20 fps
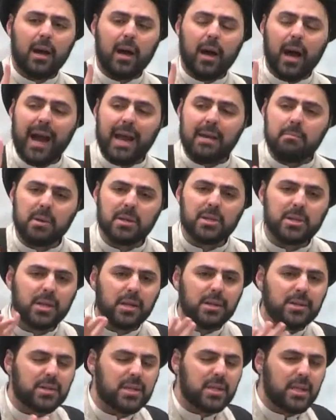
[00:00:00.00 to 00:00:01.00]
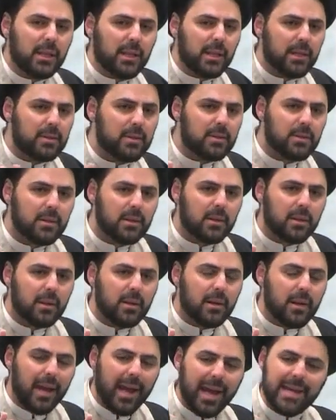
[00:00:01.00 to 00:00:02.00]
I must conceal it.
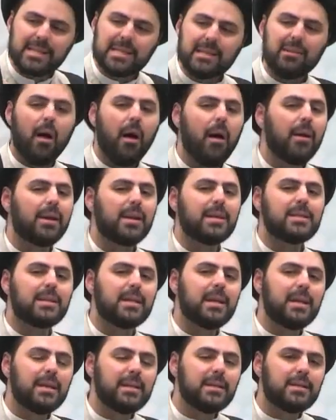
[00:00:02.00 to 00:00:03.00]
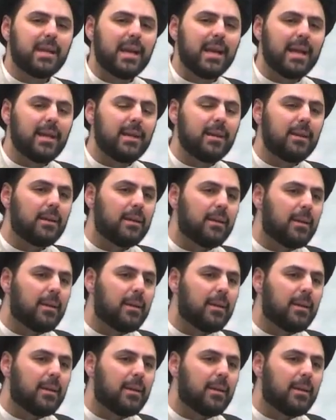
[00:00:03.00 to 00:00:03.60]
As long as it is a,